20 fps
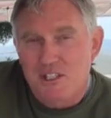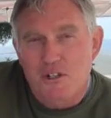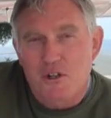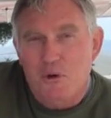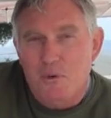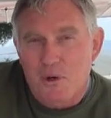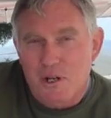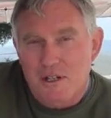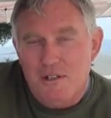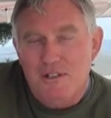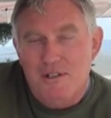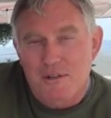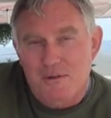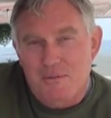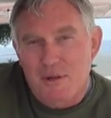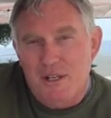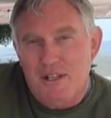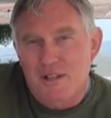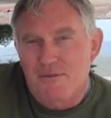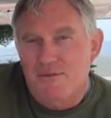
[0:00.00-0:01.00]
You don't want it to
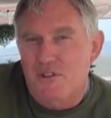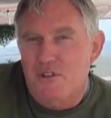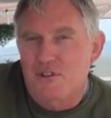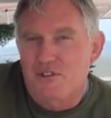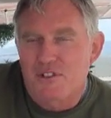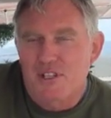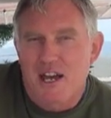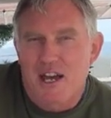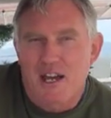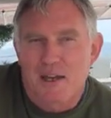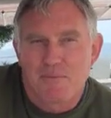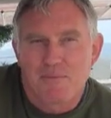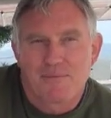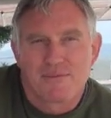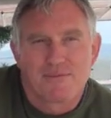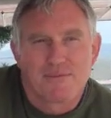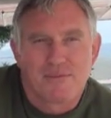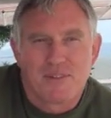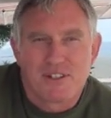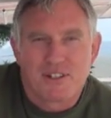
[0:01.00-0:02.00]
be the first time
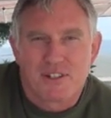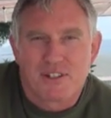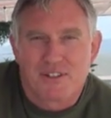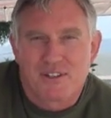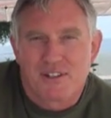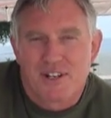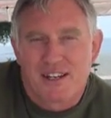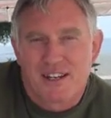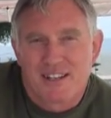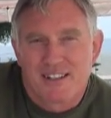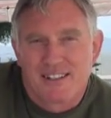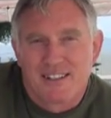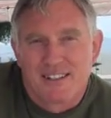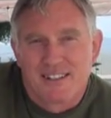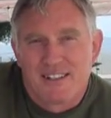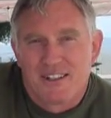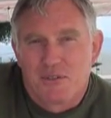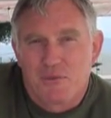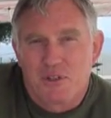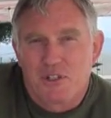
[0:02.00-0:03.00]

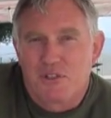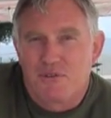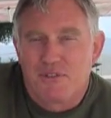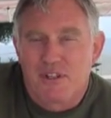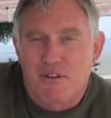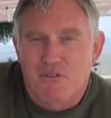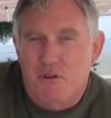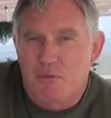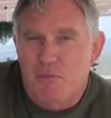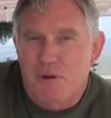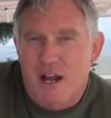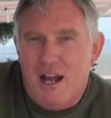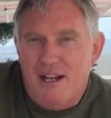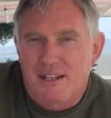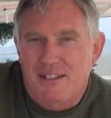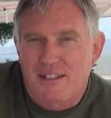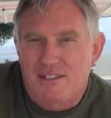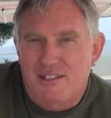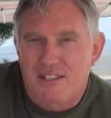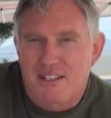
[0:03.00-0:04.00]
when you've never
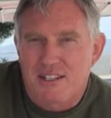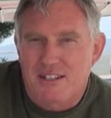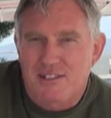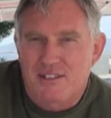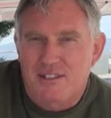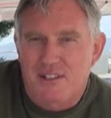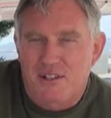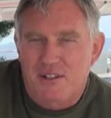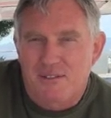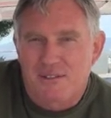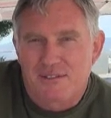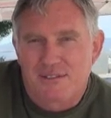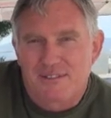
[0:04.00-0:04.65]
practiced it. So.